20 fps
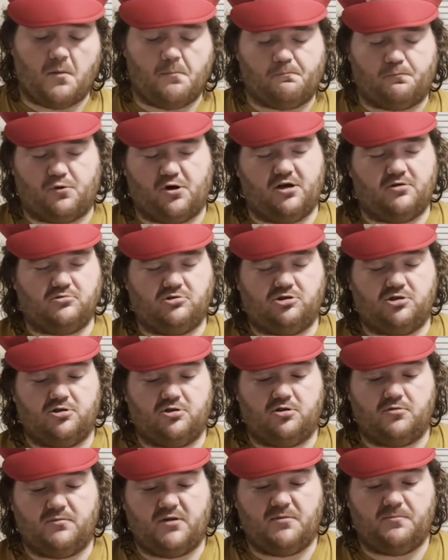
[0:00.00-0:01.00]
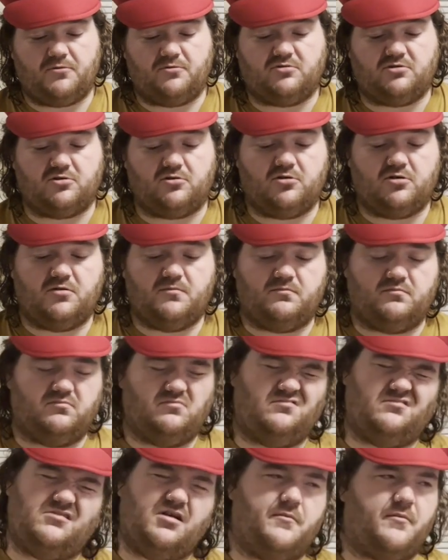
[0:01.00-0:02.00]
brown sugar, maple syrup,
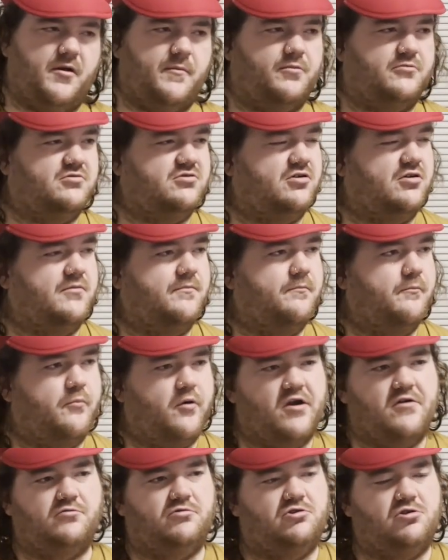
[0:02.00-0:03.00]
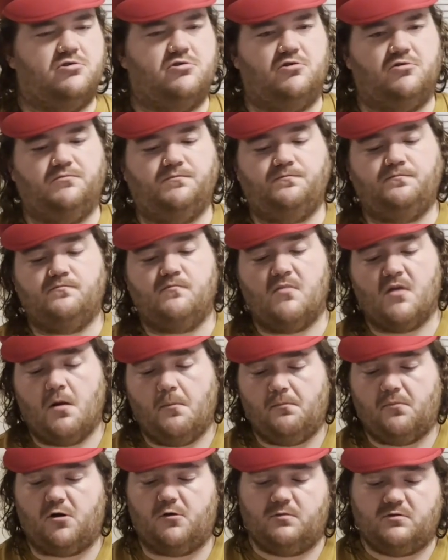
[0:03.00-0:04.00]
not maple syrup, brown sugar,
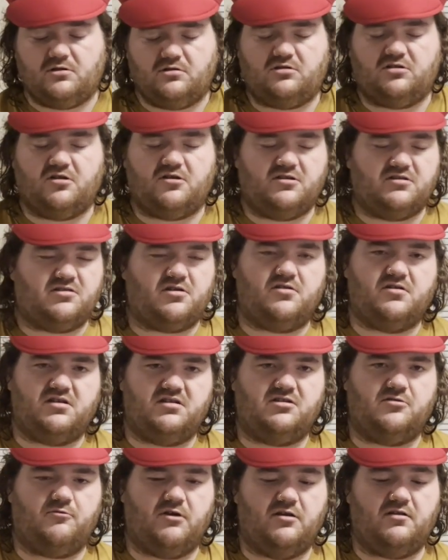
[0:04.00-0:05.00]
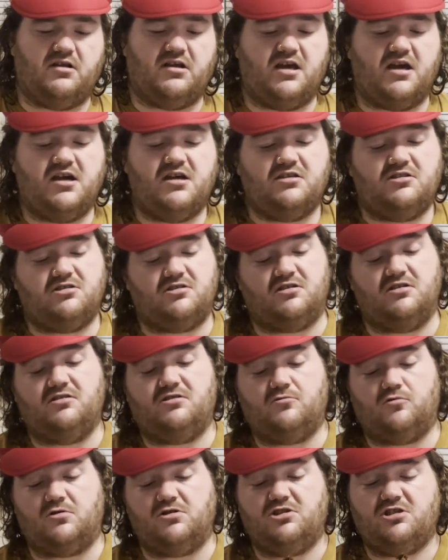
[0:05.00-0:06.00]
barbecue sauce, all this around the edge, these
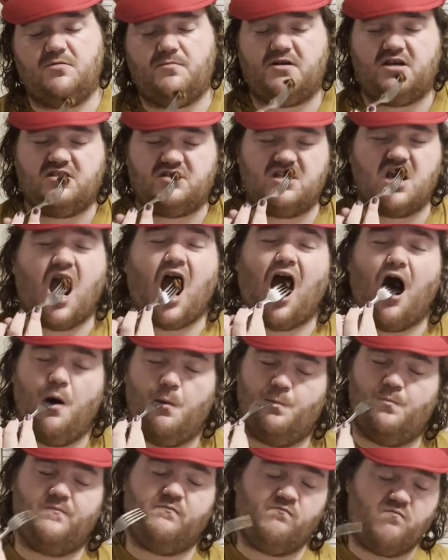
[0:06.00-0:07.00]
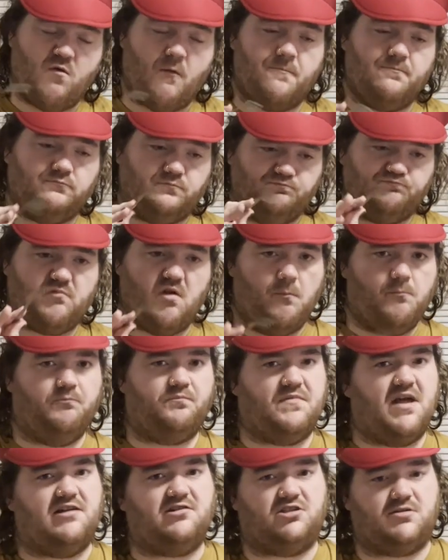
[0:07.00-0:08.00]
crunchy bits,
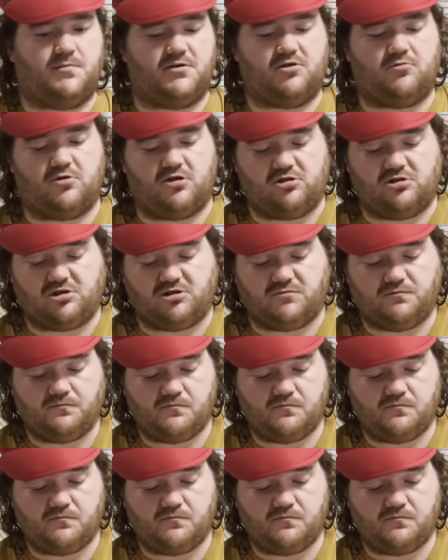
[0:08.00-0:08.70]
that should be crunchy.